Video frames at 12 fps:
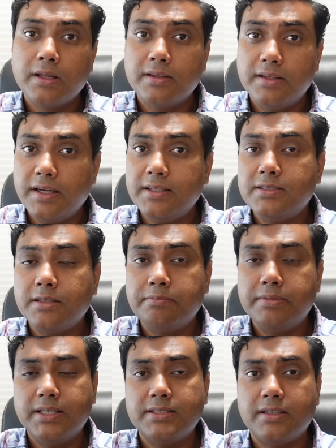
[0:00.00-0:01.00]
That is the
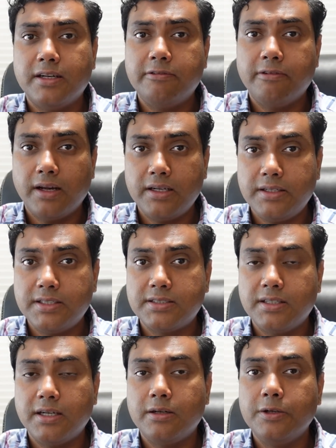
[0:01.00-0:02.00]
biggest advantage
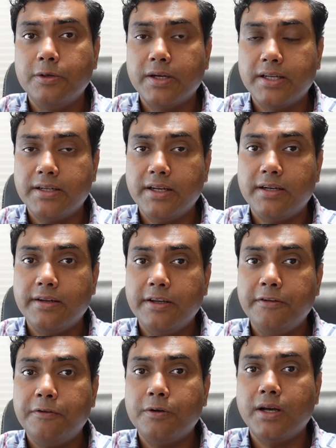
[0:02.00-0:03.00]
that you can get
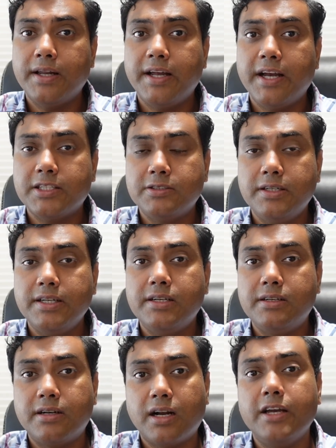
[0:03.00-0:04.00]
if you can actually
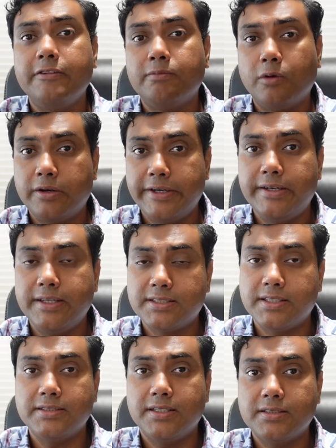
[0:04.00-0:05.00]
drive moderate
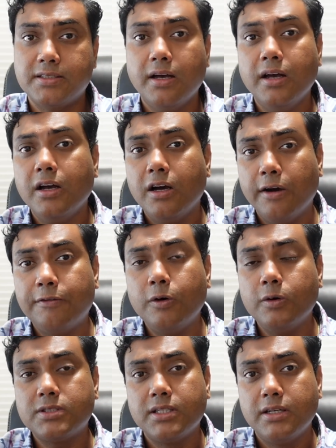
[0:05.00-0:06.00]
distances. Of
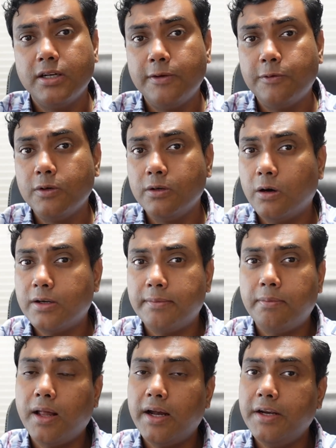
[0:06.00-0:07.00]
course, it would not
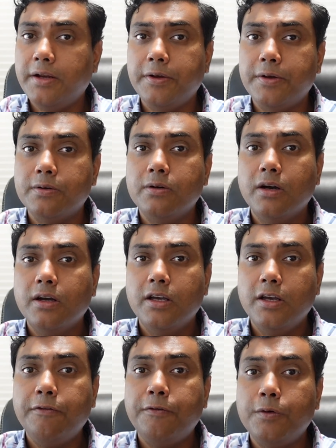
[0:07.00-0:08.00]
apply to you
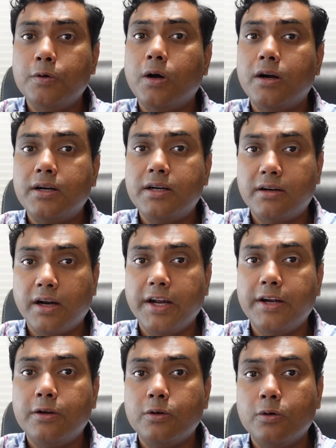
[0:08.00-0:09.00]
if you are
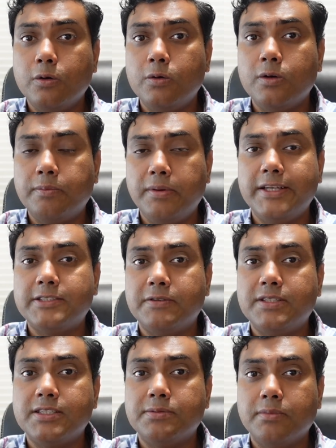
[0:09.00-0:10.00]
trying to go to a place
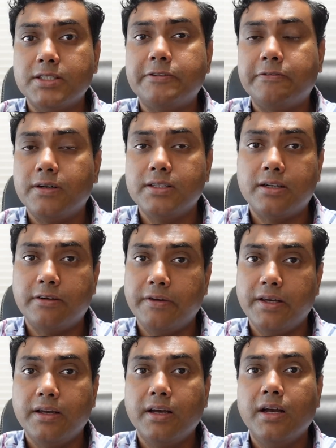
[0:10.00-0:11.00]
which is much further
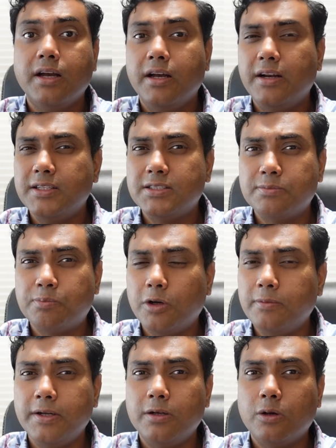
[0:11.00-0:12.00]
away. It is
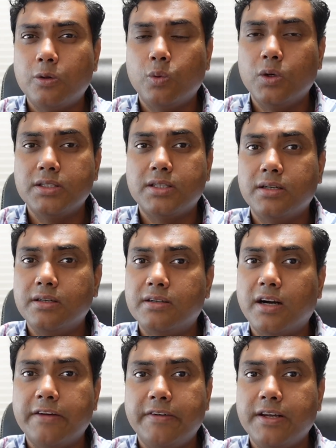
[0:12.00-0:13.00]
probably not worth
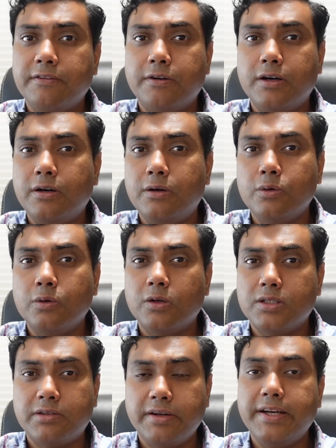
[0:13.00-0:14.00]
driving for 2
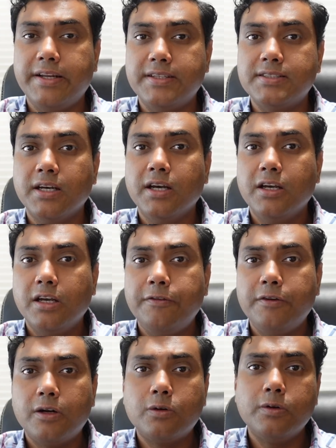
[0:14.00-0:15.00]
or 3 days if
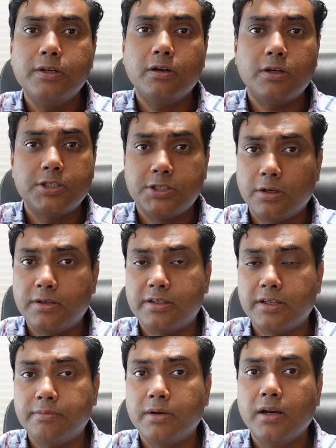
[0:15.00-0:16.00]
you are going on a short
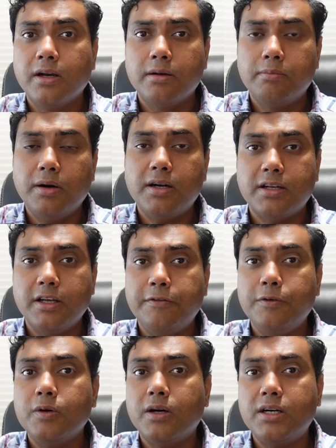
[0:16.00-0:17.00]
trip. But
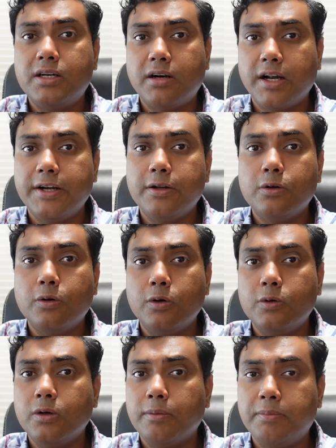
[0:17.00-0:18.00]
if you are trying to go
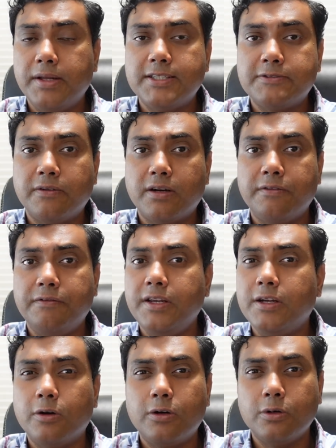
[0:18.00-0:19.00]
to a place for a
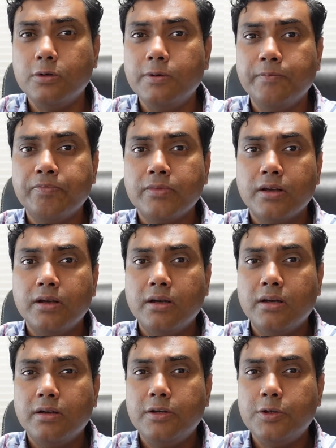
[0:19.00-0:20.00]
week or two,
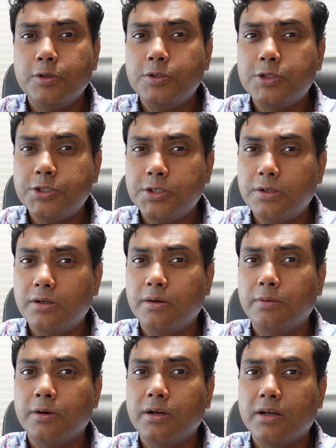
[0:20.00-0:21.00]
you should
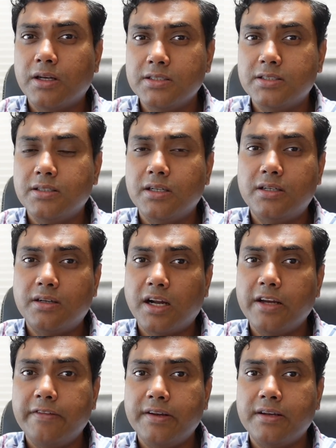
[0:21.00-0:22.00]
consider
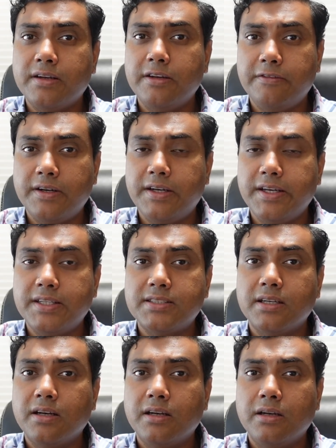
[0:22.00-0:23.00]
driving if it
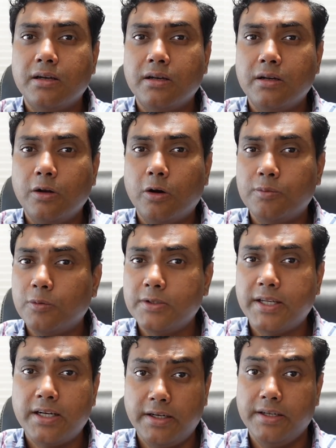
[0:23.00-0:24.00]
takes not more
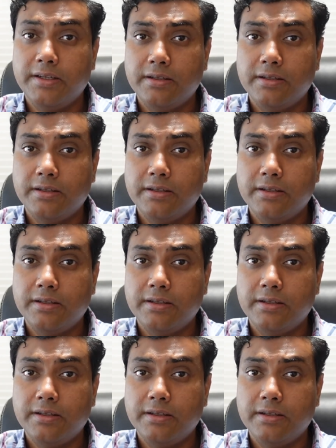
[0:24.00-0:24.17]
than a day.